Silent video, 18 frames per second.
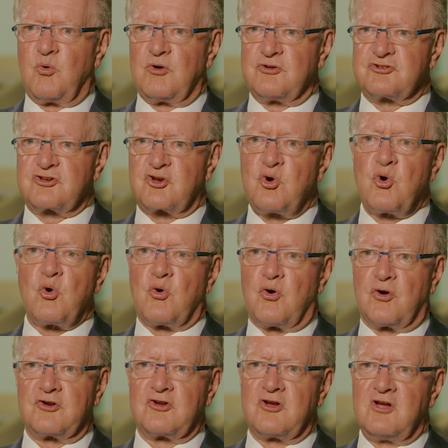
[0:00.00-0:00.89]
was
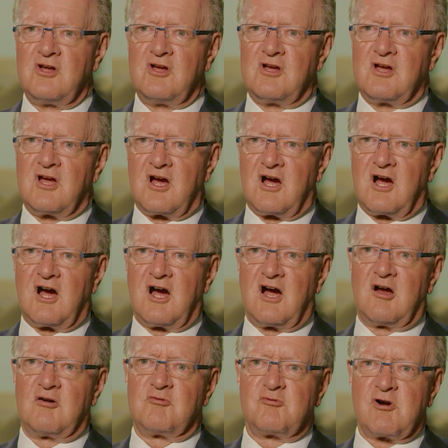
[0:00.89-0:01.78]
caught
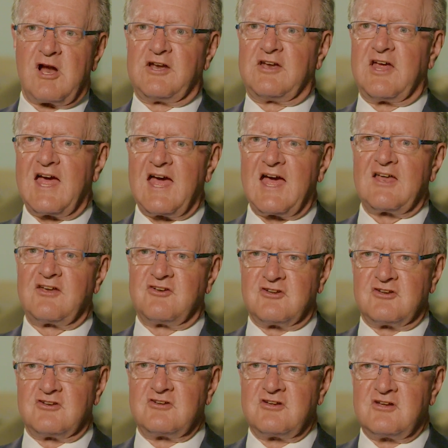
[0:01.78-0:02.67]
uh,
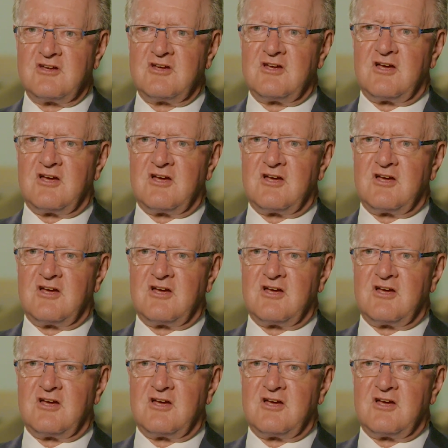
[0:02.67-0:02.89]
red-handed,